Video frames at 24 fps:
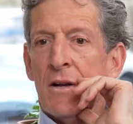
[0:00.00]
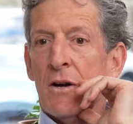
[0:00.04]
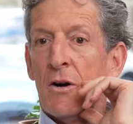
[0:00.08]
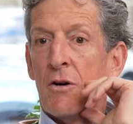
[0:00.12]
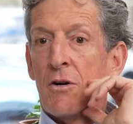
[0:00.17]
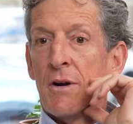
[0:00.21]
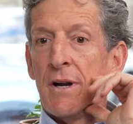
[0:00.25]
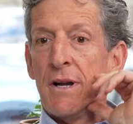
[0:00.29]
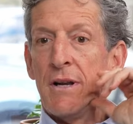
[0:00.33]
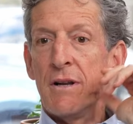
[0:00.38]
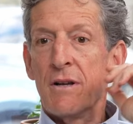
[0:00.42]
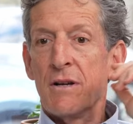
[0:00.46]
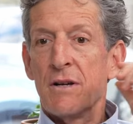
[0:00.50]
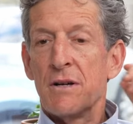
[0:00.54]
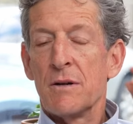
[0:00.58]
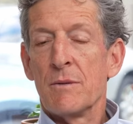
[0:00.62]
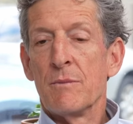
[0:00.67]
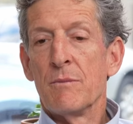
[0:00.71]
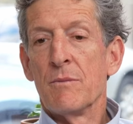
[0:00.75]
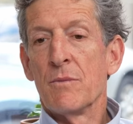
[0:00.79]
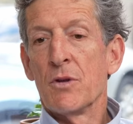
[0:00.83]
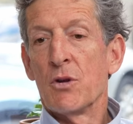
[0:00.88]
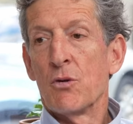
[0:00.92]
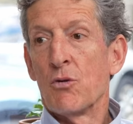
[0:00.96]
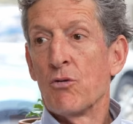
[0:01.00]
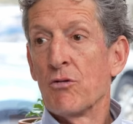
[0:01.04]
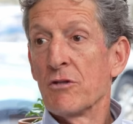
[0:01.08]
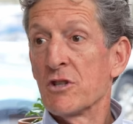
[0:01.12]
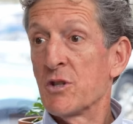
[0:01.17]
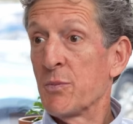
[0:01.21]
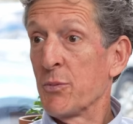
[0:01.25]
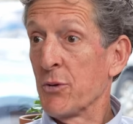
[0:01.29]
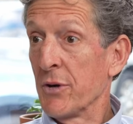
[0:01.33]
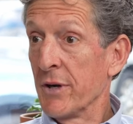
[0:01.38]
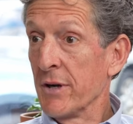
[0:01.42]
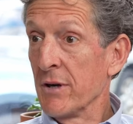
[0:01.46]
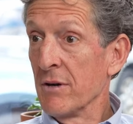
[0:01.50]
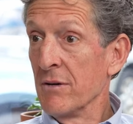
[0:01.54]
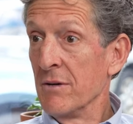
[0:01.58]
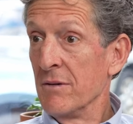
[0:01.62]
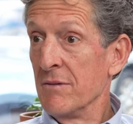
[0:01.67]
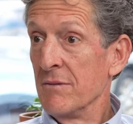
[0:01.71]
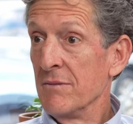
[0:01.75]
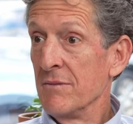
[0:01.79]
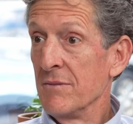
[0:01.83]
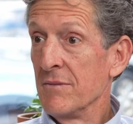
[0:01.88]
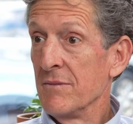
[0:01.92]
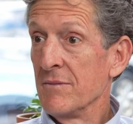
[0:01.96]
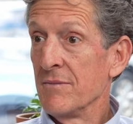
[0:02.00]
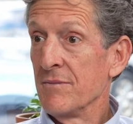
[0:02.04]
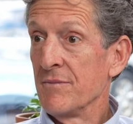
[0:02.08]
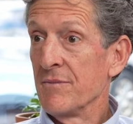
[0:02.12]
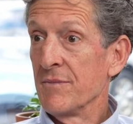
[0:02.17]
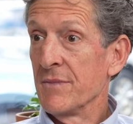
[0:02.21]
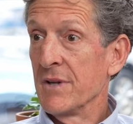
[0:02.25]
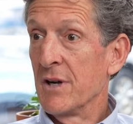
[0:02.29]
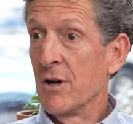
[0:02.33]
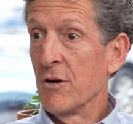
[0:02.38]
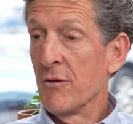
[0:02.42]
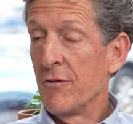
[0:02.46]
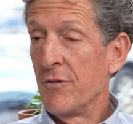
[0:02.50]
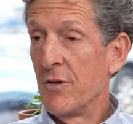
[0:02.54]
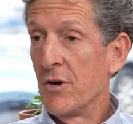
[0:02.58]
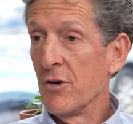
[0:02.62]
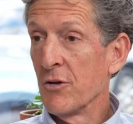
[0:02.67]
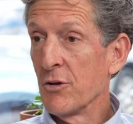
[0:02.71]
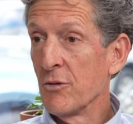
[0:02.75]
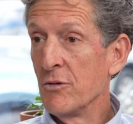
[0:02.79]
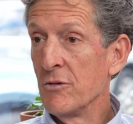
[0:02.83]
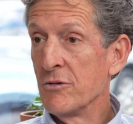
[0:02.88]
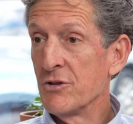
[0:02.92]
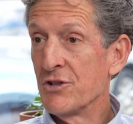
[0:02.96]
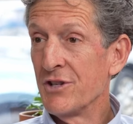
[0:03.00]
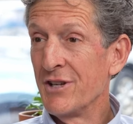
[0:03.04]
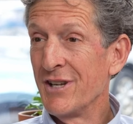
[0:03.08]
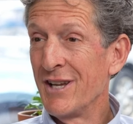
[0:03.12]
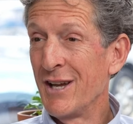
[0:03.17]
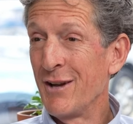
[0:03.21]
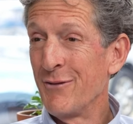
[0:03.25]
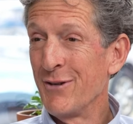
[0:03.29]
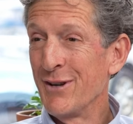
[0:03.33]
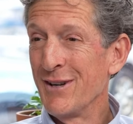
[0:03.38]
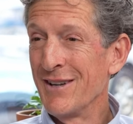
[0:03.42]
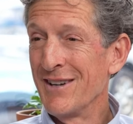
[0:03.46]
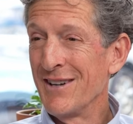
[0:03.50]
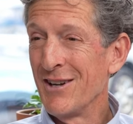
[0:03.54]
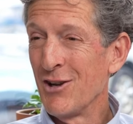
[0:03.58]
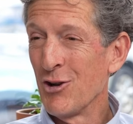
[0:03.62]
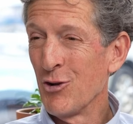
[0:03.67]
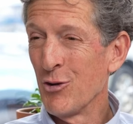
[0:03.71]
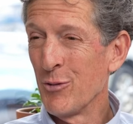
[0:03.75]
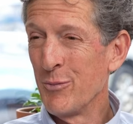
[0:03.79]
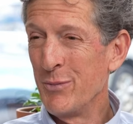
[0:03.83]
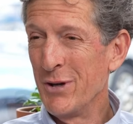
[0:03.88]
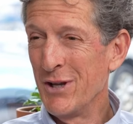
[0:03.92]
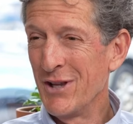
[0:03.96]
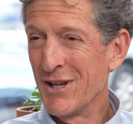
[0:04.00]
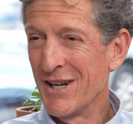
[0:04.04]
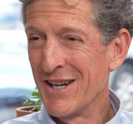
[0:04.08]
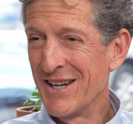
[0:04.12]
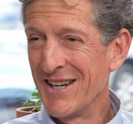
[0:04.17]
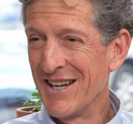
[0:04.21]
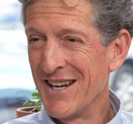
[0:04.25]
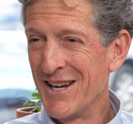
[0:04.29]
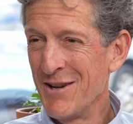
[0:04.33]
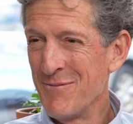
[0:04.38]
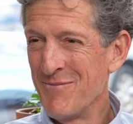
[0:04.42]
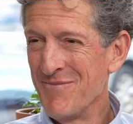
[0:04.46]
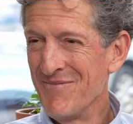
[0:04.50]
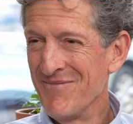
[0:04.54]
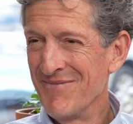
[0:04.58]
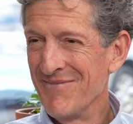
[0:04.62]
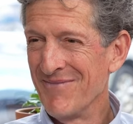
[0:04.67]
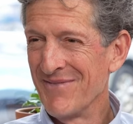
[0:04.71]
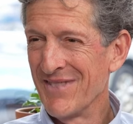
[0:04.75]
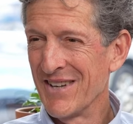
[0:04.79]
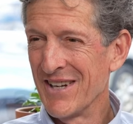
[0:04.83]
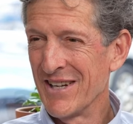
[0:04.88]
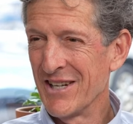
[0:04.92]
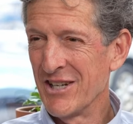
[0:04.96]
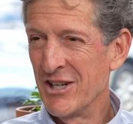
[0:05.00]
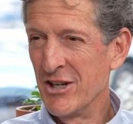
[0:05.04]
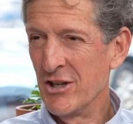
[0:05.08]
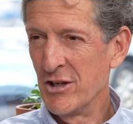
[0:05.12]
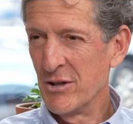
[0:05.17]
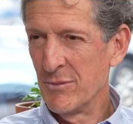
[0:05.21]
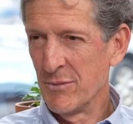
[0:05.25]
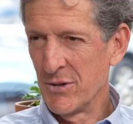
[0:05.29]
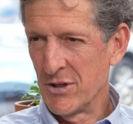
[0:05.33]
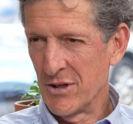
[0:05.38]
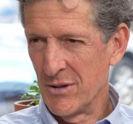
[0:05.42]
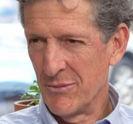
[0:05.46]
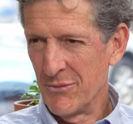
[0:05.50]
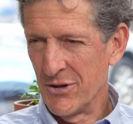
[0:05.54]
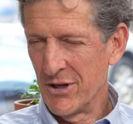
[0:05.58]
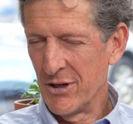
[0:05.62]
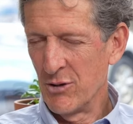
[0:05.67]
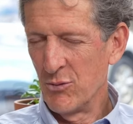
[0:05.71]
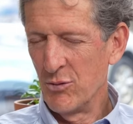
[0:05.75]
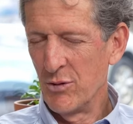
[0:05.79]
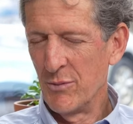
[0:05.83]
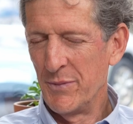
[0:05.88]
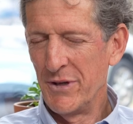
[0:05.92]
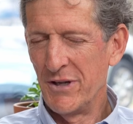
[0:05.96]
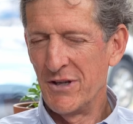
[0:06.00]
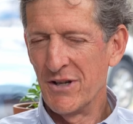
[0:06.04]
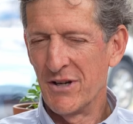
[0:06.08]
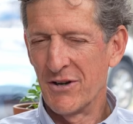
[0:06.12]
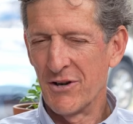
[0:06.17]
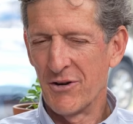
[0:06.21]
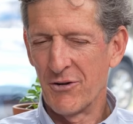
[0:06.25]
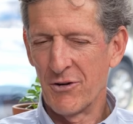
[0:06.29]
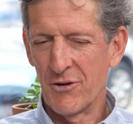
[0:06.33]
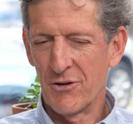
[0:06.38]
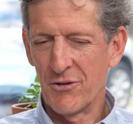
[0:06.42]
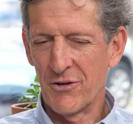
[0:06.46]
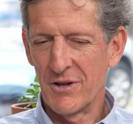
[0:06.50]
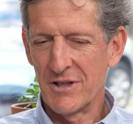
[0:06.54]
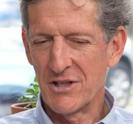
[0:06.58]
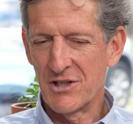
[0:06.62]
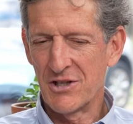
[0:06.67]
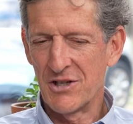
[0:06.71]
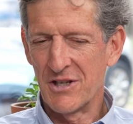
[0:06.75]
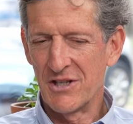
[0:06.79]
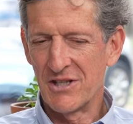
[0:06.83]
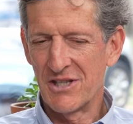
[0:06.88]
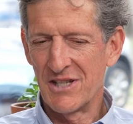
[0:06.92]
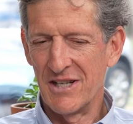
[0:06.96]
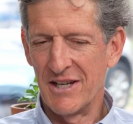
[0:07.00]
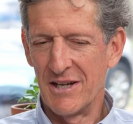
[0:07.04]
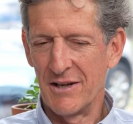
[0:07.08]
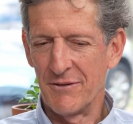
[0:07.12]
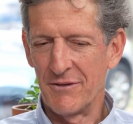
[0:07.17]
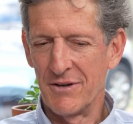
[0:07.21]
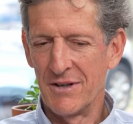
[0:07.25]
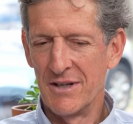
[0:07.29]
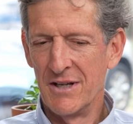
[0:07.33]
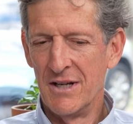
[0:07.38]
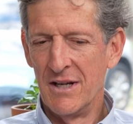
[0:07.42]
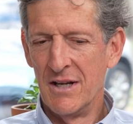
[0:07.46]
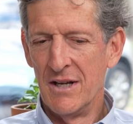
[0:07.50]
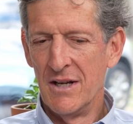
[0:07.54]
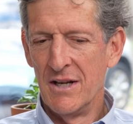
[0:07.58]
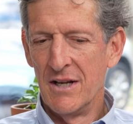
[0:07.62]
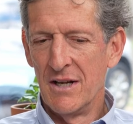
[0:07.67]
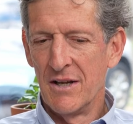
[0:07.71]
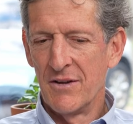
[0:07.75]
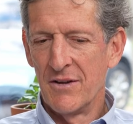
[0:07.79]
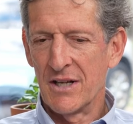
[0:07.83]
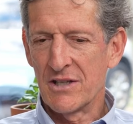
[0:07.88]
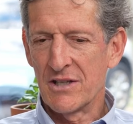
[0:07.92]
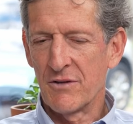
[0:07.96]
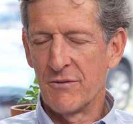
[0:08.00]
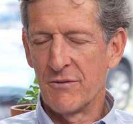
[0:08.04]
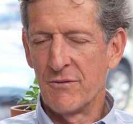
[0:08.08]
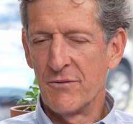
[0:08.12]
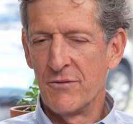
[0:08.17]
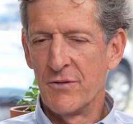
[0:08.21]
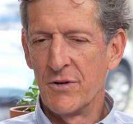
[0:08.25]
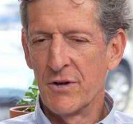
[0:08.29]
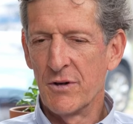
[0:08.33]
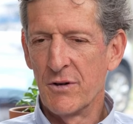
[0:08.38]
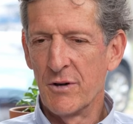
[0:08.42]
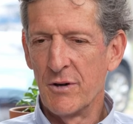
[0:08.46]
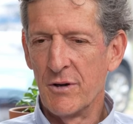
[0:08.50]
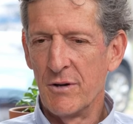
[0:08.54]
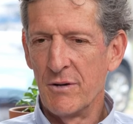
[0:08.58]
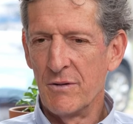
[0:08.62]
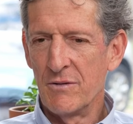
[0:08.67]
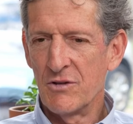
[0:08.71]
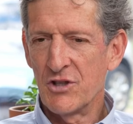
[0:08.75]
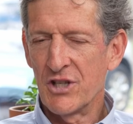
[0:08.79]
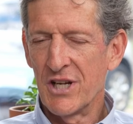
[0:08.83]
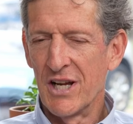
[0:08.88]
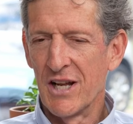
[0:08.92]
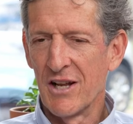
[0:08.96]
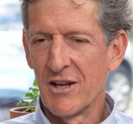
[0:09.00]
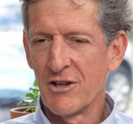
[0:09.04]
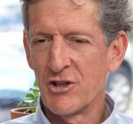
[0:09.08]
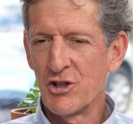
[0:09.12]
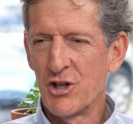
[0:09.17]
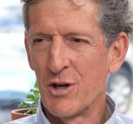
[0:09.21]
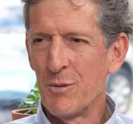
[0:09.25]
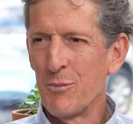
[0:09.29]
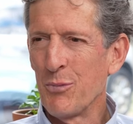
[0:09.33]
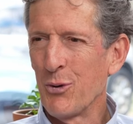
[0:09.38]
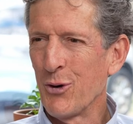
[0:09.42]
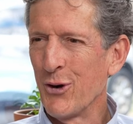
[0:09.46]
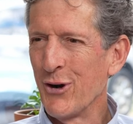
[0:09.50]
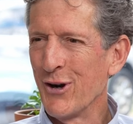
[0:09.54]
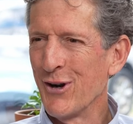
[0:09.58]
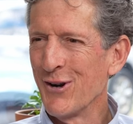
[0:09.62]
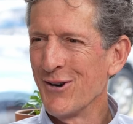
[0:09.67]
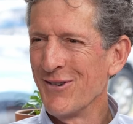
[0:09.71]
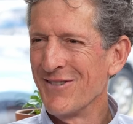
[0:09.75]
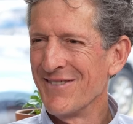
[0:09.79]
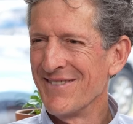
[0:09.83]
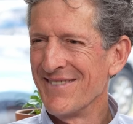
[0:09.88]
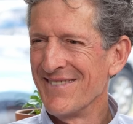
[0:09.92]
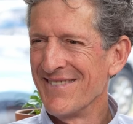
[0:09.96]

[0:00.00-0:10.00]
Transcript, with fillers: All right, um, the Lord's Prayer. Our Father who's in heaven, hallowed be thy name. Thy kingdom come, thy will be done on earth as it is in heaven. That's a very challenging prayer.